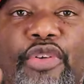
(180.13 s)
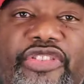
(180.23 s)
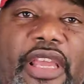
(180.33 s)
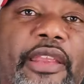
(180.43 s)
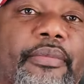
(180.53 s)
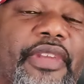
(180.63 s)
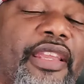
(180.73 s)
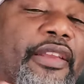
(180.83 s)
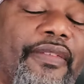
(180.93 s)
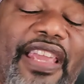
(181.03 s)
going to say,
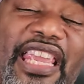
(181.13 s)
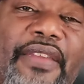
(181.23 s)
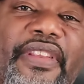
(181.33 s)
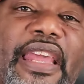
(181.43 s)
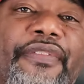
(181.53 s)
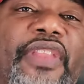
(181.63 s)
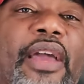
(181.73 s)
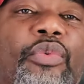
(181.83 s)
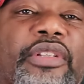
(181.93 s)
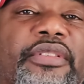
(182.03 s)
even if
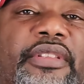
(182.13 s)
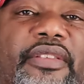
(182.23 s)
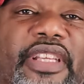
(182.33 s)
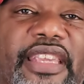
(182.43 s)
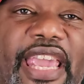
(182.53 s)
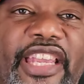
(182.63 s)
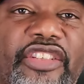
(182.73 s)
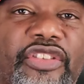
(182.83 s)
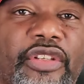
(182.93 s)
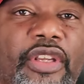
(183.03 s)
that was the
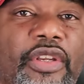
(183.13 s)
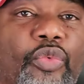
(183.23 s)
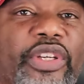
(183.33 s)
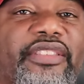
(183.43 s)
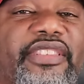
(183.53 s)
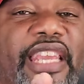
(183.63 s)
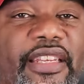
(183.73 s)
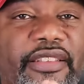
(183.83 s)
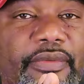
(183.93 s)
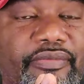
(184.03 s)
case with
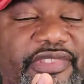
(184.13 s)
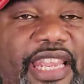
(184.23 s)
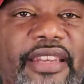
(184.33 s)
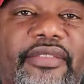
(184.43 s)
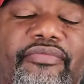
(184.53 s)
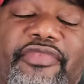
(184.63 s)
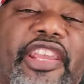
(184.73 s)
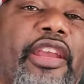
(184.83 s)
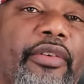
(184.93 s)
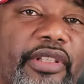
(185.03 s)
10
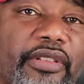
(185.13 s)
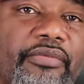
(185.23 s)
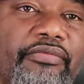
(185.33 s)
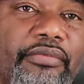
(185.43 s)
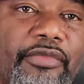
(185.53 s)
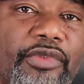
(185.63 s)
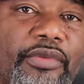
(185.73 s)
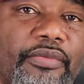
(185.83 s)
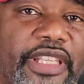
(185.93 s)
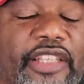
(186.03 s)
carries
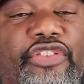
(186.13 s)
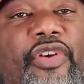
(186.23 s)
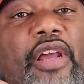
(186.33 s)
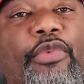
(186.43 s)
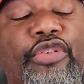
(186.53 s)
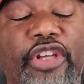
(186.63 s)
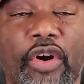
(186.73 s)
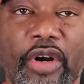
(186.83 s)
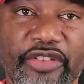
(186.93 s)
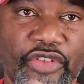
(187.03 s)
as scramble
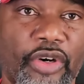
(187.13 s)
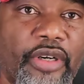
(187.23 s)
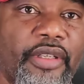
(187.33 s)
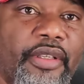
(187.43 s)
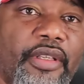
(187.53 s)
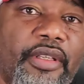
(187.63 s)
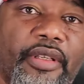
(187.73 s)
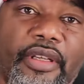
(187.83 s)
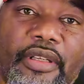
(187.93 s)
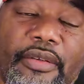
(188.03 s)
yards or
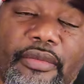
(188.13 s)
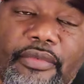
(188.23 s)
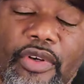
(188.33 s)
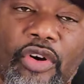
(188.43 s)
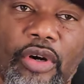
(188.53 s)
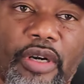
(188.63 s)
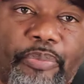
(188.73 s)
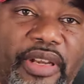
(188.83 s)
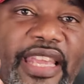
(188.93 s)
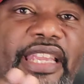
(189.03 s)

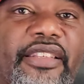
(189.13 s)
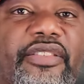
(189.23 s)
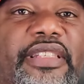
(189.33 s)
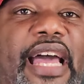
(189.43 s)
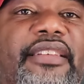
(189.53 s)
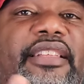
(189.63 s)
plays not